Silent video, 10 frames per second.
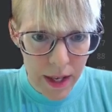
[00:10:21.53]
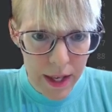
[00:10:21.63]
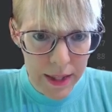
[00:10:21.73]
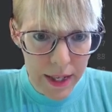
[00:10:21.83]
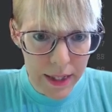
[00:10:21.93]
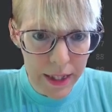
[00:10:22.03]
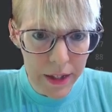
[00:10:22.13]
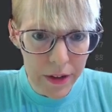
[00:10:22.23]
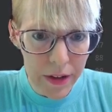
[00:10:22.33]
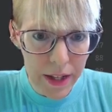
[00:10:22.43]
And then
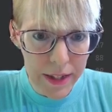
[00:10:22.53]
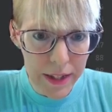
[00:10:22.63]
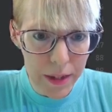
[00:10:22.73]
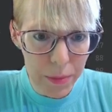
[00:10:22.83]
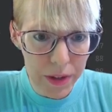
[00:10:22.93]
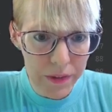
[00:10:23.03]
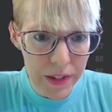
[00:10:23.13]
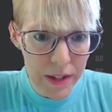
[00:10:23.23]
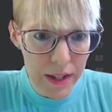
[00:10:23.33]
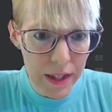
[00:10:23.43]
here I set the
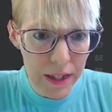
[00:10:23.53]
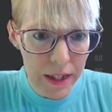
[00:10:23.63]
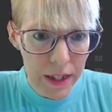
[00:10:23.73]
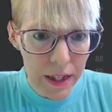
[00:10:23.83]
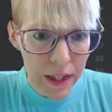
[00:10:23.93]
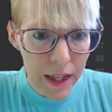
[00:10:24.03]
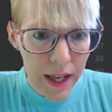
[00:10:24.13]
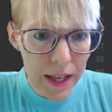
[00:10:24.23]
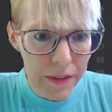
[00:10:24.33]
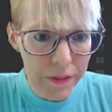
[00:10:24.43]
previous key,
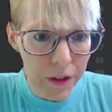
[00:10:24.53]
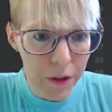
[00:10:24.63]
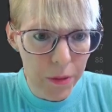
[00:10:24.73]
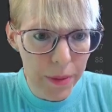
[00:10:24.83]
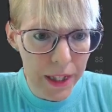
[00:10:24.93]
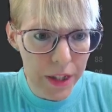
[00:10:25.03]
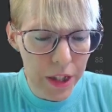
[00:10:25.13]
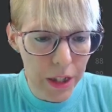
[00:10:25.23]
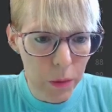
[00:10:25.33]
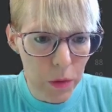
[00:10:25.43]
and if the current
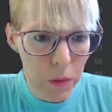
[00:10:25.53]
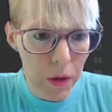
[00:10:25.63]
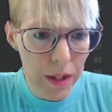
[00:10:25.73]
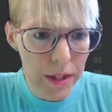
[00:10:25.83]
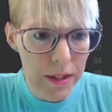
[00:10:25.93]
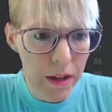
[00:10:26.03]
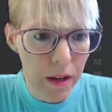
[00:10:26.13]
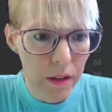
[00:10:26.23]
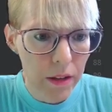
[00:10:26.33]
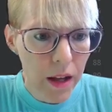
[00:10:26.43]
page equals 1, it's
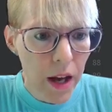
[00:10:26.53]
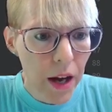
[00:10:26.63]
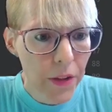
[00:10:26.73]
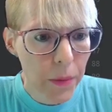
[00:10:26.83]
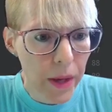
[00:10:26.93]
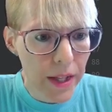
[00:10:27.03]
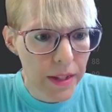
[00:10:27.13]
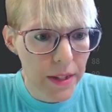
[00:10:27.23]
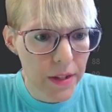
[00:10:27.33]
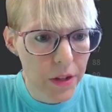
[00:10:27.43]
null.
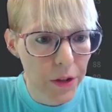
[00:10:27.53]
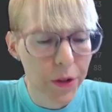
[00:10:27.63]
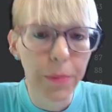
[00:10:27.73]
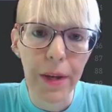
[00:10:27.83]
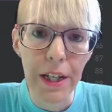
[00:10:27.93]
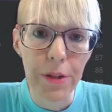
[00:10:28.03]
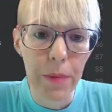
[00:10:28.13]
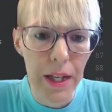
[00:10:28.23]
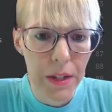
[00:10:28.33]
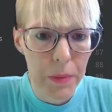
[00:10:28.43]
Otherwise, it's the current page
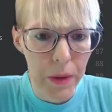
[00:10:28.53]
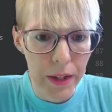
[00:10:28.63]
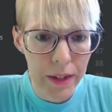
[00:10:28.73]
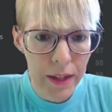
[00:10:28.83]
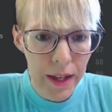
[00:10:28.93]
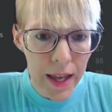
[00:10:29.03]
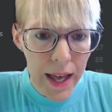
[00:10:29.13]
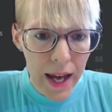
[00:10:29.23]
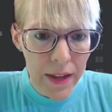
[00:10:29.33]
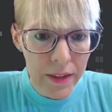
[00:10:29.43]
minus 1.
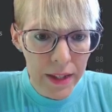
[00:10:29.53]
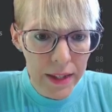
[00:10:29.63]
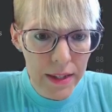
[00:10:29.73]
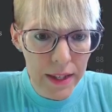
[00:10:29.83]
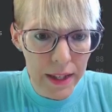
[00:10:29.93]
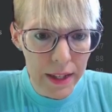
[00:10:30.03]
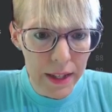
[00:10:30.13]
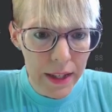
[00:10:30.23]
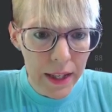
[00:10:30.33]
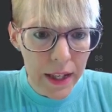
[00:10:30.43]
And the next
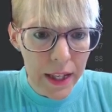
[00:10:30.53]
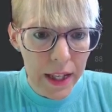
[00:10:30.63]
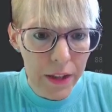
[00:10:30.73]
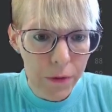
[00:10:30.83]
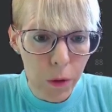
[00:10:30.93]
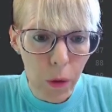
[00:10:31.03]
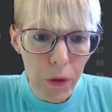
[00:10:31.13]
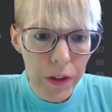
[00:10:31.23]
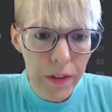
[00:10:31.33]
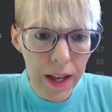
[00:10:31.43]
key, if we're
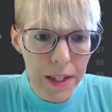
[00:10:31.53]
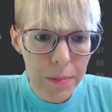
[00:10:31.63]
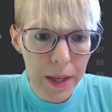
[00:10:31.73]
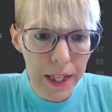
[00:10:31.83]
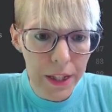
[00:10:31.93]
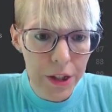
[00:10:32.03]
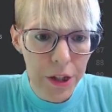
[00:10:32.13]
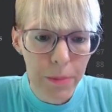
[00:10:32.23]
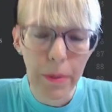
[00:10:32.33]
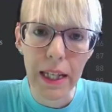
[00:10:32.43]
on the last
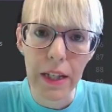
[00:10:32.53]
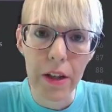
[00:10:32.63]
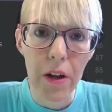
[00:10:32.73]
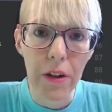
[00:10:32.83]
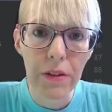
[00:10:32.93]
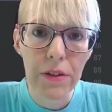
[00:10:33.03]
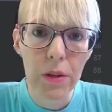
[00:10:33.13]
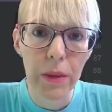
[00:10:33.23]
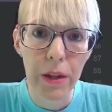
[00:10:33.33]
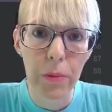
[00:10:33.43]
page, make it null
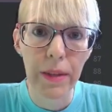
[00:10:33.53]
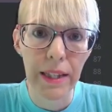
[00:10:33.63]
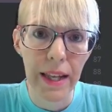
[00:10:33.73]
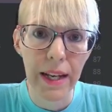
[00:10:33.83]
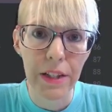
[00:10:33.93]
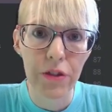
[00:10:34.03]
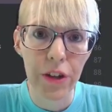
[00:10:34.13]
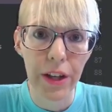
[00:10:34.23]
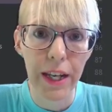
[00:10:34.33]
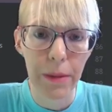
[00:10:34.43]
so we don't make that
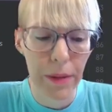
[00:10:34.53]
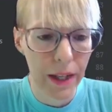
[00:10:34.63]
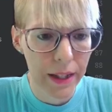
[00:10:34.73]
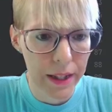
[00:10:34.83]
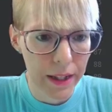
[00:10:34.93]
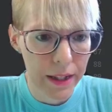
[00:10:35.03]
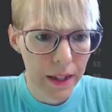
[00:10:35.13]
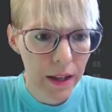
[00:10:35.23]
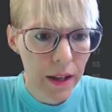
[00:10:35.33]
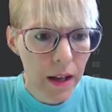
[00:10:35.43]
extra API
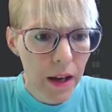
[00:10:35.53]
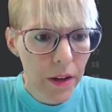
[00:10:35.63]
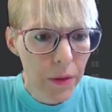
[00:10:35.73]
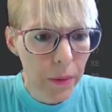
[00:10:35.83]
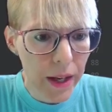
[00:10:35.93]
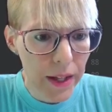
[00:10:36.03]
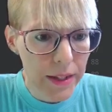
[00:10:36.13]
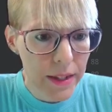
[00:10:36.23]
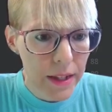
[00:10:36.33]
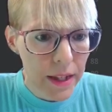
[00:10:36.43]
hit.
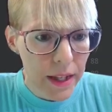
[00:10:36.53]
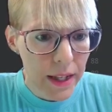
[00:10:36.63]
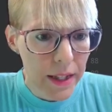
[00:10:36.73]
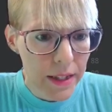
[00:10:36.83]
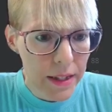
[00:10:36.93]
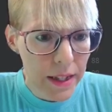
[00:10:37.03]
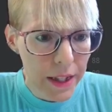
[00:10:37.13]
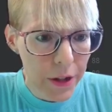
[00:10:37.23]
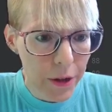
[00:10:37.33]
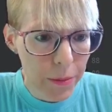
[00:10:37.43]
Otherwise, it's
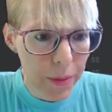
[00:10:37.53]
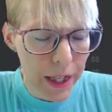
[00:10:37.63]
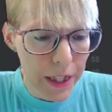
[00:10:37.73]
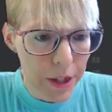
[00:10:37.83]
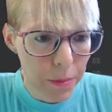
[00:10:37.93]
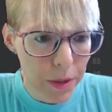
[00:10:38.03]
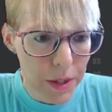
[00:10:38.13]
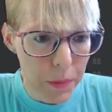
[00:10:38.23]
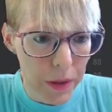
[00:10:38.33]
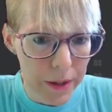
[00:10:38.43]
the current page
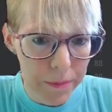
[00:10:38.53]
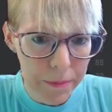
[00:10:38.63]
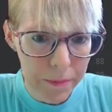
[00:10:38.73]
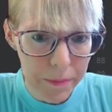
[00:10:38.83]
plus 1.